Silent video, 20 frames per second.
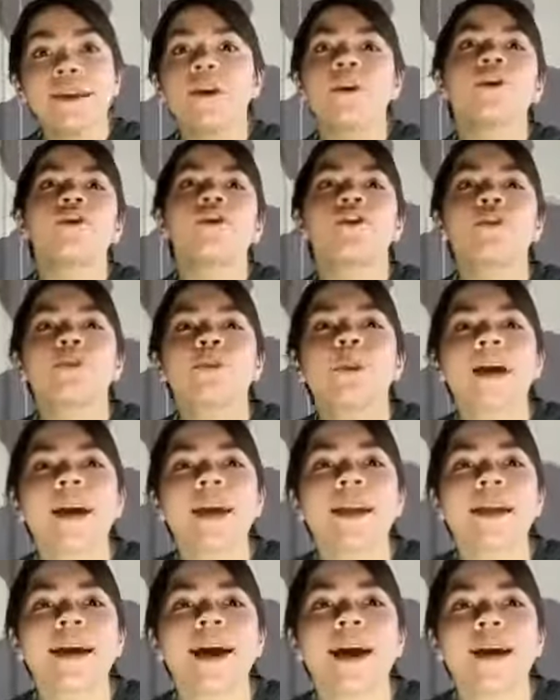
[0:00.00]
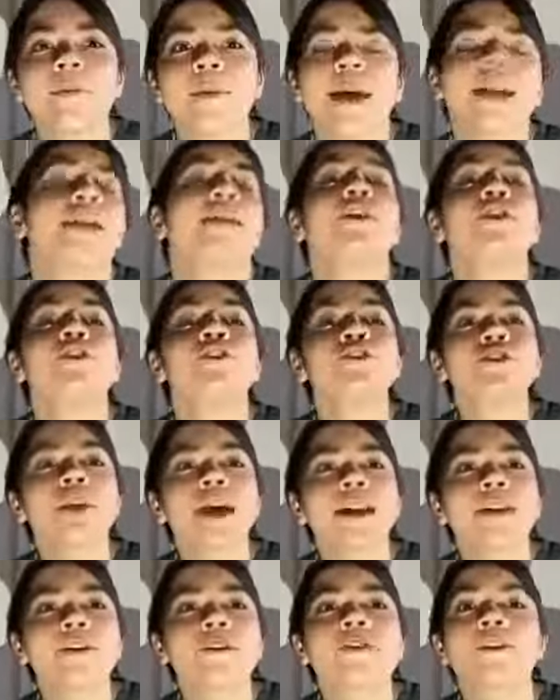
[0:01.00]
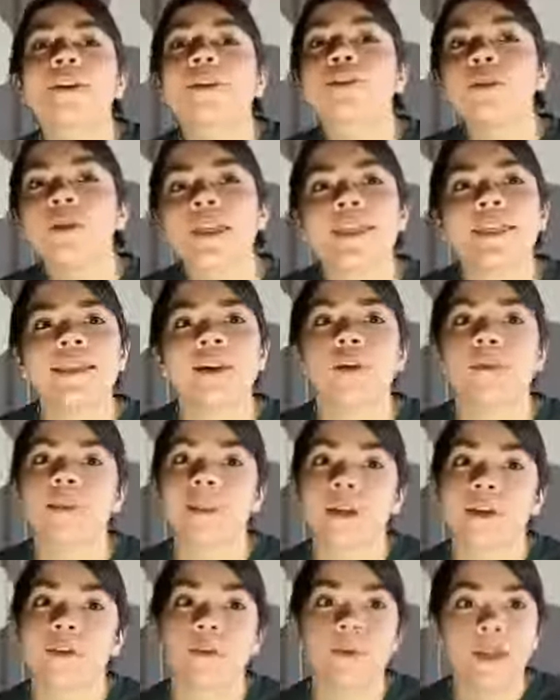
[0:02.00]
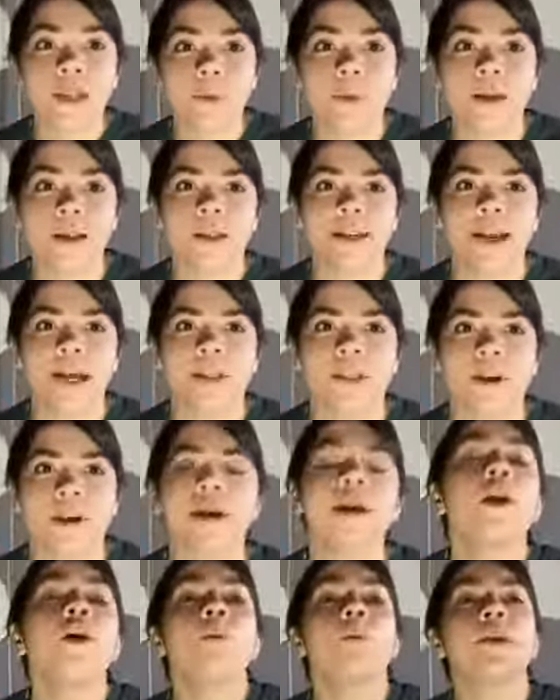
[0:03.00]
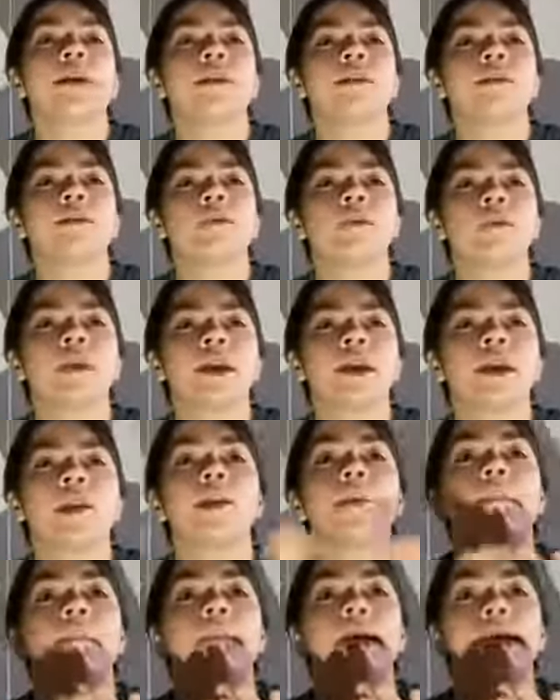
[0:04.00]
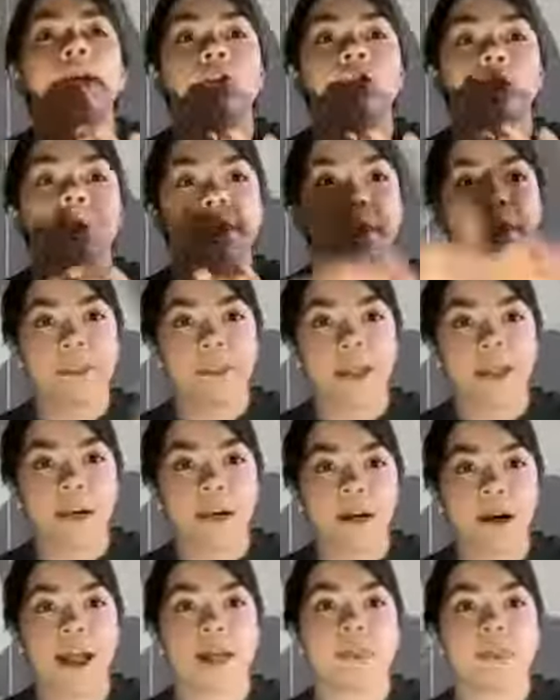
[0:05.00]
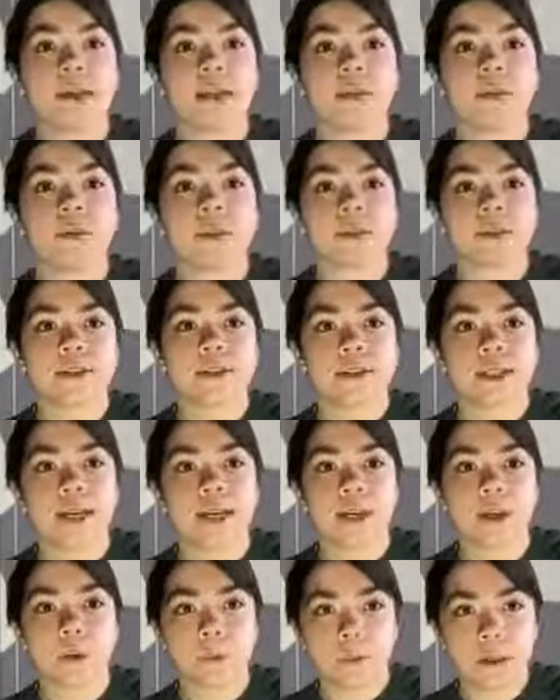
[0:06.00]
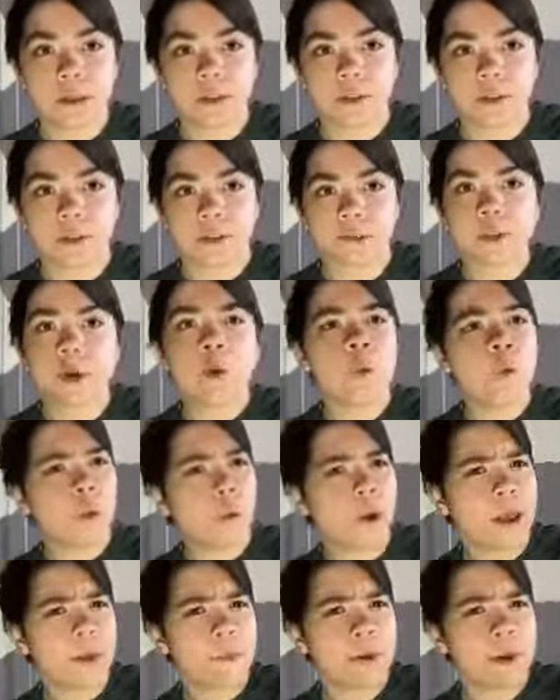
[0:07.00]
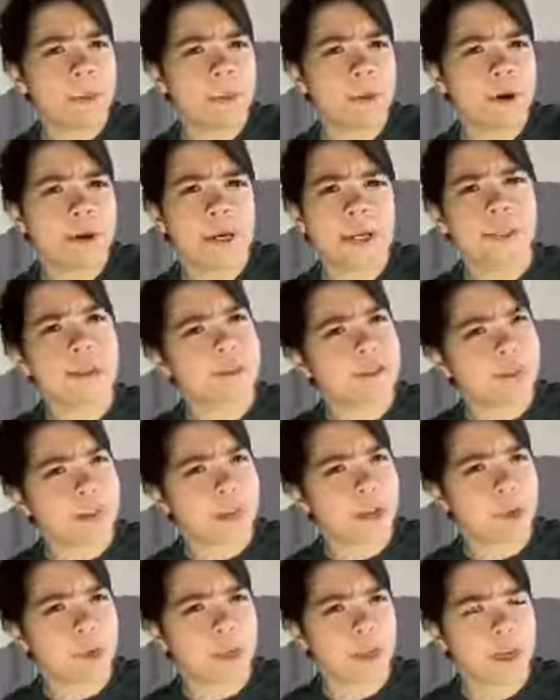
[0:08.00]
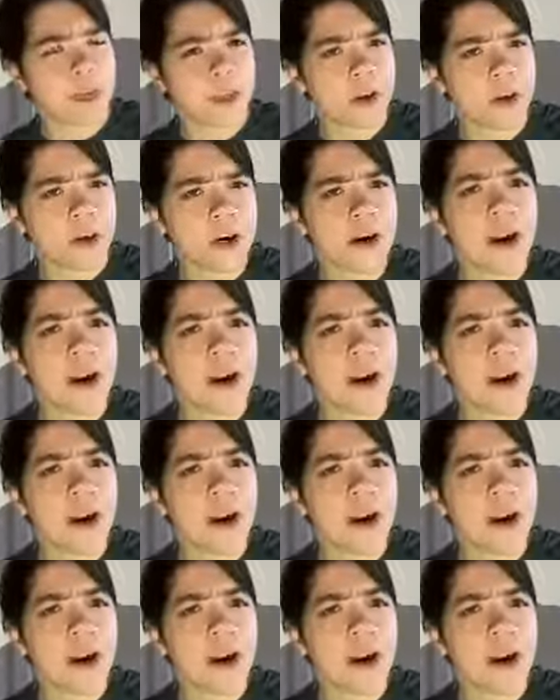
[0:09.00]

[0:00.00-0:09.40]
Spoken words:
Great comment. Shadows and toy theater blend really well together because you can make a toy theater and then you can stick a piece of white paper in it that's a little bit thinner,